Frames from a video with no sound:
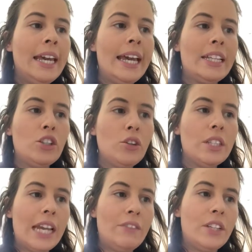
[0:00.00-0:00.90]
It is not
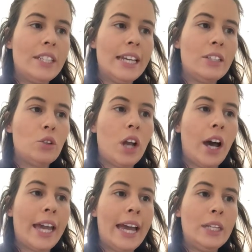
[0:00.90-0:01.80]
safe to sit or
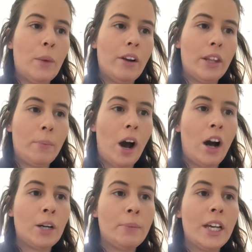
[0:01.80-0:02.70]
lie anywhere in the
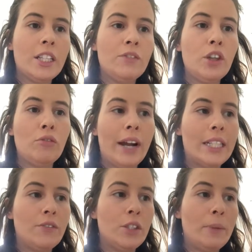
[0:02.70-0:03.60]
park because of the
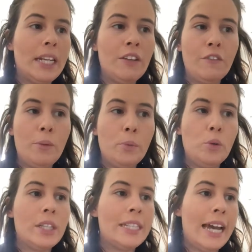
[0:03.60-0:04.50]
threat of speeding
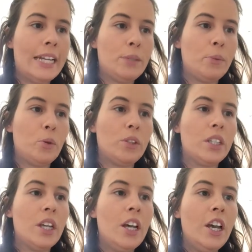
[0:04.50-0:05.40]
footballs and tennis balls.
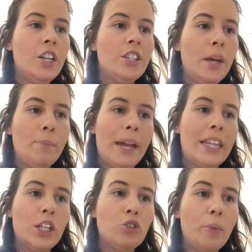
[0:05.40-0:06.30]

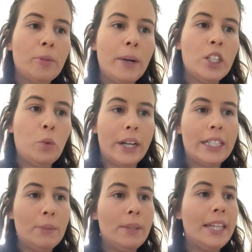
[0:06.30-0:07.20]
Sunbathing dropped by
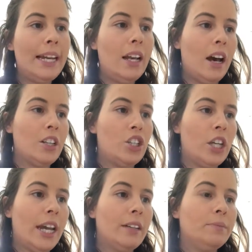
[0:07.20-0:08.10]
20% last
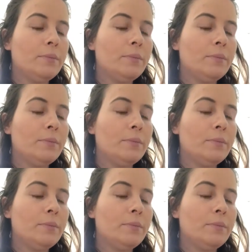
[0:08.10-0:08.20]
year.